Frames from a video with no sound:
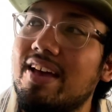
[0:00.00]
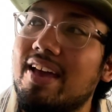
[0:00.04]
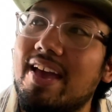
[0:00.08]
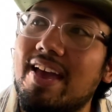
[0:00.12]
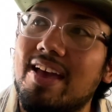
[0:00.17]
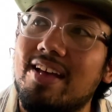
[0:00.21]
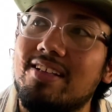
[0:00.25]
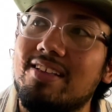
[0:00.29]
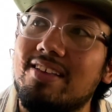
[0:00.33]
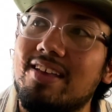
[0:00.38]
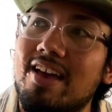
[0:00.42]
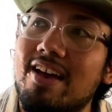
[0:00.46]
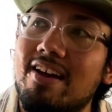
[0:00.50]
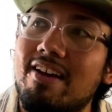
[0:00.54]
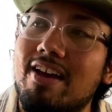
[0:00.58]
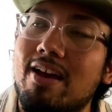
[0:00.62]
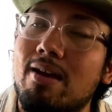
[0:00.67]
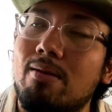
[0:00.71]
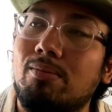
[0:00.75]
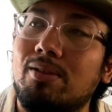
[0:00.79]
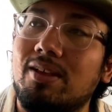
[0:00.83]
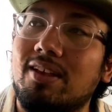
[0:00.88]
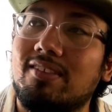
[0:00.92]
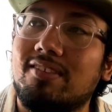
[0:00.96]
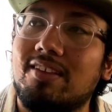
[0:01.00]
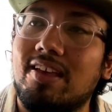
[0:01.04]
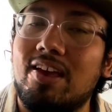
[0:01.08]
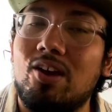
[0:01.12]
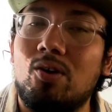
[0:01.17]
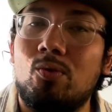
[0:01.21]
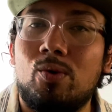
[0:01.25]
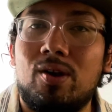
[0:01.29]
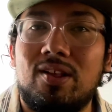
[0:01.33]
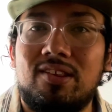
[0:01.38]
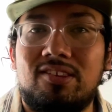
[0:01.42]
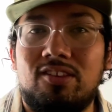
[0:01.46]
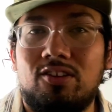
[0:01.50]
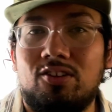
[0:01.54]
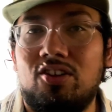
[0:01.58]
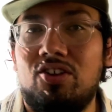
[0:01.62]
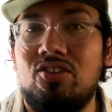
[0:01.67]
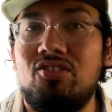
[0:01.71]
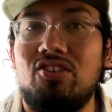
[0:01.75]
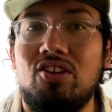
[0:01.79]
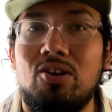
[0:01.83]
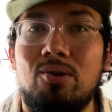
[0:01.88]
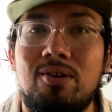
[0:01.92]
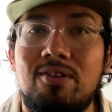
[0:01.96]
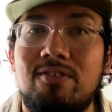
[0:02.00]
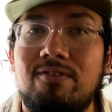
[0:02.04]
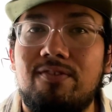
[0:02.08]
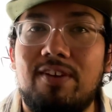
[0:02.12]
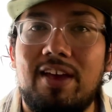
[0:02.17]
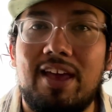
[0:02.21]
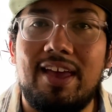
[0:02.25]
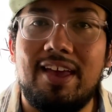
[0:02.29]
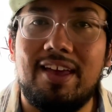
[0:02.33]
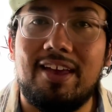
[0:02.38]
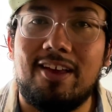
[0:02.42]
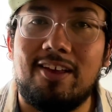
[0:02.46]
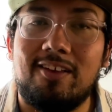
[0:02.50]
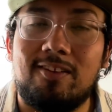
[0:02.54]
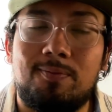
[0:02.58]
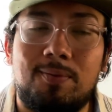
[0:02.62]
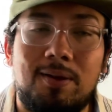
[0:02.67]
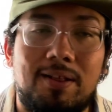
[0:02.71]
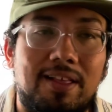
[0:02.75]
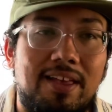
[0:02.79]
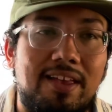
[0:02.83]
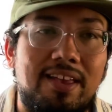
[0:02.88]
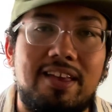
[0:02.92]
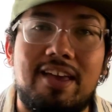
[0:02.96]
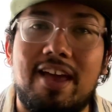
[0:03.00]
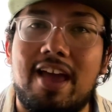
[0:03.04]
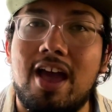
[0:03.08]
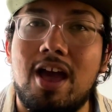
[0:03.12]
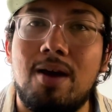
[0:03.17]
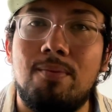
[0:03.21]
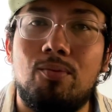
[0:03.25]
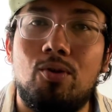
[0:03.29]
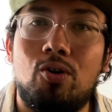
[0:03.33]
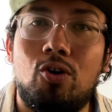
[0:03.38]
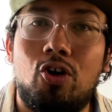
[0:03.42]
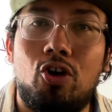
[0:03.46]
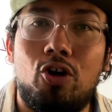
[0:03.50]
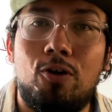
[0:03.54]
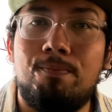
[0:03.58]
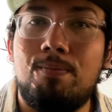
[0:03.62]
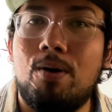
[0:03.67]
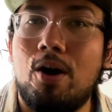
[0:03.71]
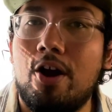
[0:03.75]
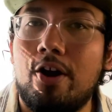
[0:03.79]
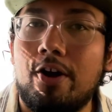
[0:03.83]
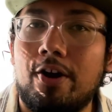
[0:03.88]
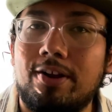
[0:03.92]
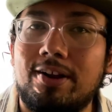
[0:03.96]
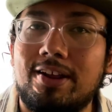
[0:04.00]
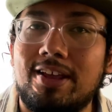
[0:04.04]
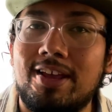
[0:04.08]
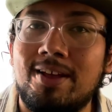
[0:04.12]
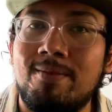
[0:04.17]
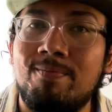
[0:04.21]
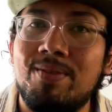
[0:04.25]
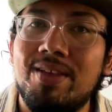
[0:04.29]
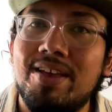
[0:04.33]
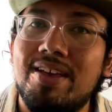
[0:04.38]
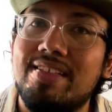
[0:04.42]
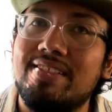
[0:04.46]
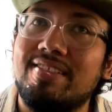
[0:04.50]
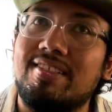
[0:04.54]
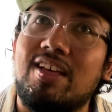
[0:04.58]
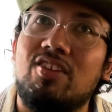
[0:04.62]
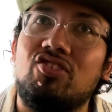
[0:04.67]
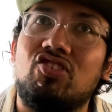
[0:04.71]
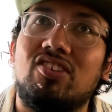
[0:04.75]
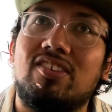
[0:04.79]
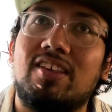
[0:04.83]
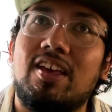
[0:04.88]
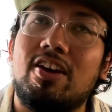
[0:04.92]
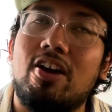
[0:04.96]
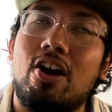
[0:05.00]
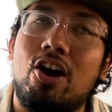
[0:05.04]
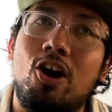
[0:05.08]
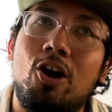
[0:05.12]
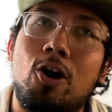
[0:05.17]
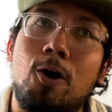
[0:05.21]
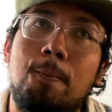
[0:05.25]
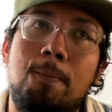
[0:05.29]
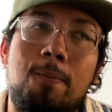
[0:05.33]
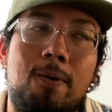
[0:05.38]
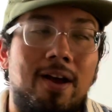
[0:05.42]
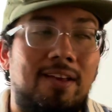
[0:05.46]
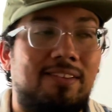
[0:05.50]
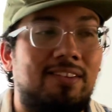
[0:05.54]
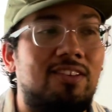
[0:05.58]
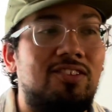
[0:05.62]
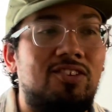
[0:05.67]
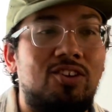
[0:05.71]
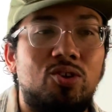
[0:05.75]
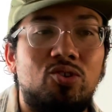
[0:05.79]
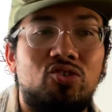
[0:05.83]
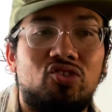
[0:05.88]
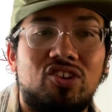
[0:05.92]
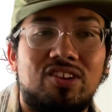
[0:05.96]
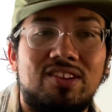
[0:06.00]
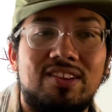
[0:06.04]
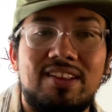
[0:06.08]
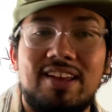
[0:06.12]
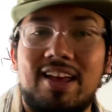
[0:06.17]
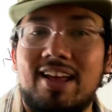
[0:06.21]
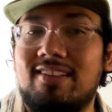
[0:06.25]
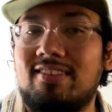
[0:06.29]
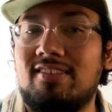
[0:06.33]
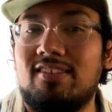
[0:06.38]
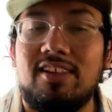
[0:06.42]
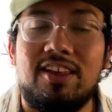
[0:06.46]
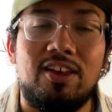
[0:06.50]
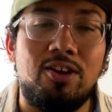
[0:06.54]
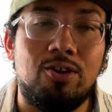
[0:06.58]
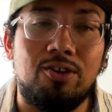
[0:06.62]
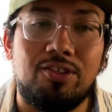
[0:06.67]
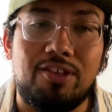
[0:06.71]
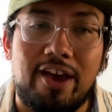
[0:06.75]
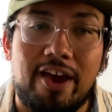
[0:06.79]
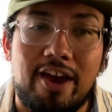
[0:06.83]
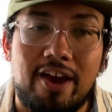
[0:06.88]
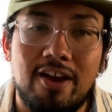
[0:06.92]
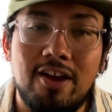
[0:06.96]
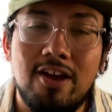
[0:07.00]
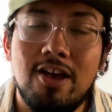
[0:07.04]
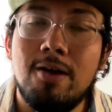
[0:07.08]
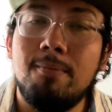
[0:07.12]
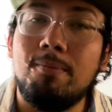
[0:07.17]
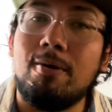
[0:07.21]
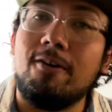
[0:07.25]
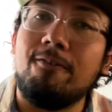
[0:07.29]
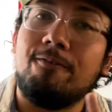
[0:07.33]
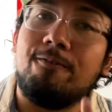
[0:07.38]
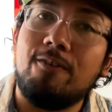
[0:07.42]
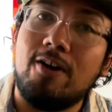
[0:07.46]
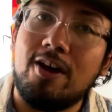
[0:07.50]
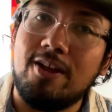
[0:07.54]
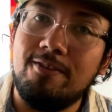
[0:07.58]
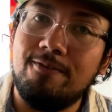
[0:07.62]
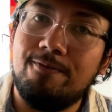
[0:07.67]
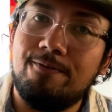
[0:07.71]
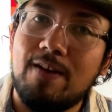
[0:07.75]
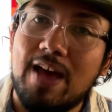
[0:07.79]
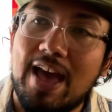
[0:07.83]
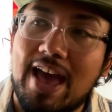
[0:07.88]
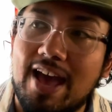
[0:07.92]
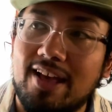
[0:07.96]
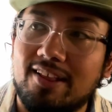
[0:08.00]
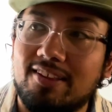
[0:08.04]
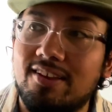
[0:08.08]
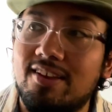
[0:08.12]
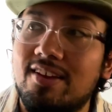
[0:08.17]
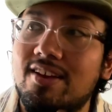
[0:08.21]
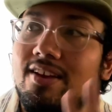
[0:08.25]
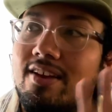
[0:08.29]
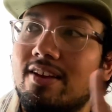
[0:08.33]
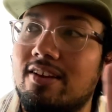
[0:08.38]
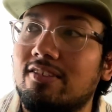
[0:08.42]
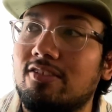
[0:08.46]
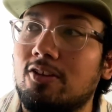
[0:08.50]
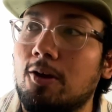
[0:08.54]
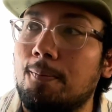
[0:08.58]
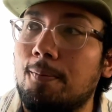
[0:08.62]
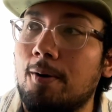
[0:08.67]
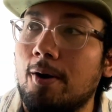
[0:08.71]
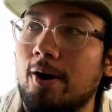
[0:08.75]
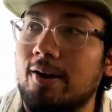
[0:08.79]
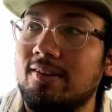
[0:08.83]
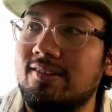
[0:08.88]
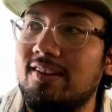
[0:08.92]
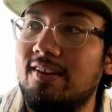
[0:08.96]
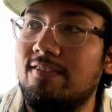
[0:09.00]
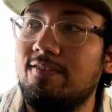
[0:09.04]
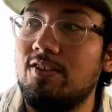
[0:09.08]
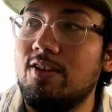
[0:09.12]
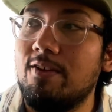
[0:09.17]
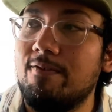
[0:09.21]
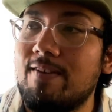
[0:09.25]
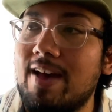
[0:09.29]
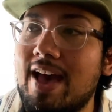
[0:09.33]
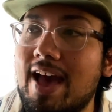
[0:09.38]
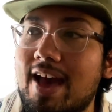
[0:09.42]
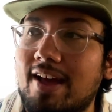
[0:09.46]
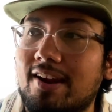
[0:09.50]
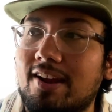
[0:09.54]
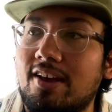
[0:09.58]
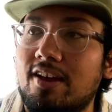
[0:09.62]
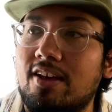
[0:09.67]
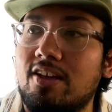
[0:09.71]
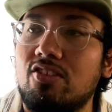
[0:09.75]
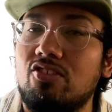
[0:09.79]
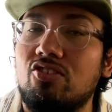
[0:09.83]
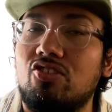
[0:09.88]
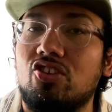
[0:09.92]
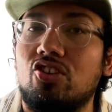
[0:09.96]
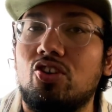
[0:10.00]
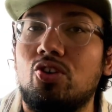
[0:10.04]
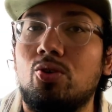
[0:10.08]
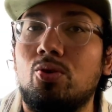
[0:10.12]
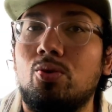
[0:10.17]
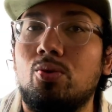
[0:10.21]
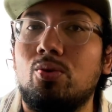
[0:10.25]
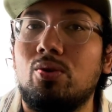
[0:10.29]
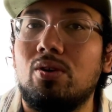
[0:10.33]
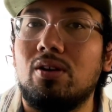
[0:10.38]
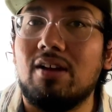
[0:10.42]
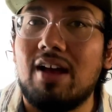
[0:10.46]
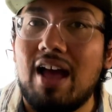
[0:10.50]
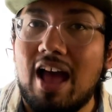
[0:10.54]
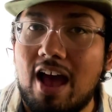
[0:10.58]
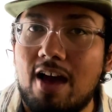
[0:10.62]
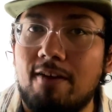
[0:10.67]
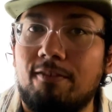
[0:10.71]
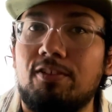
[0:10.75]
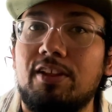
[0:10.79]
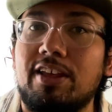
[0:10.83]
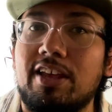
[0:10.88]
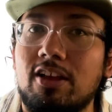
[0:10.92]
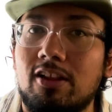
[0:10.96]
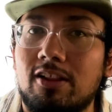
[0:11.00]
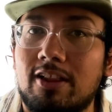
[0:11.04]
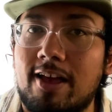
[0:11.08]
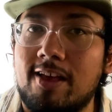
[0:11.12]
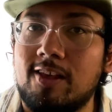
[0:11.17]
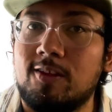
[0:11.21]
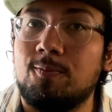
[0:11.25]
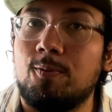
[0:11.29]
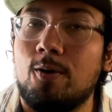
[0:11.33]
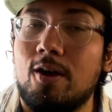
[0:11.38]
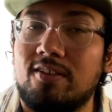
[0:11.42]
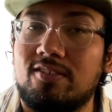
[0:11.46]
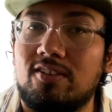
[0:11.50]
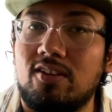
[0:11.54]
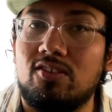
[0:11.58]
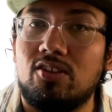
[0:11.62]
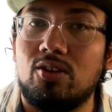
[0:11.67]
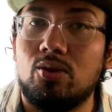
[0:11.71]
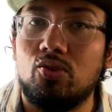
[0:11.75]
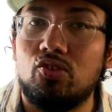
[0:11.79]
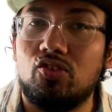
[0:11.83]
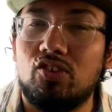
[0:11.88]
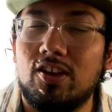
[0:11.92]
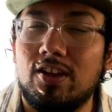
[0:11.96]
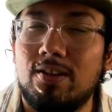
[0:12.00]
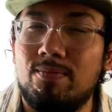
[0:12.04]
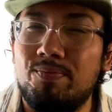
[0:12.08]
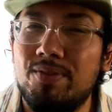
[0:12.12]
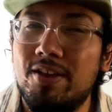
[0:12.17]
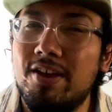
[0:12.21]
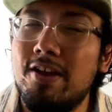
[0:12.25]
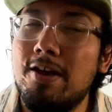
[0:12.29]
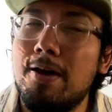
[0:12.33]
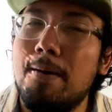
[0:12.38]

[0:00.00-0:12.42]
And yeah, Emily's like, what's there to do in Vegas? But, like, gamble, party. And then she's like, oh, prostitution. It's legal there. But fun fact, so parts of Nevada do have legalized prostitution.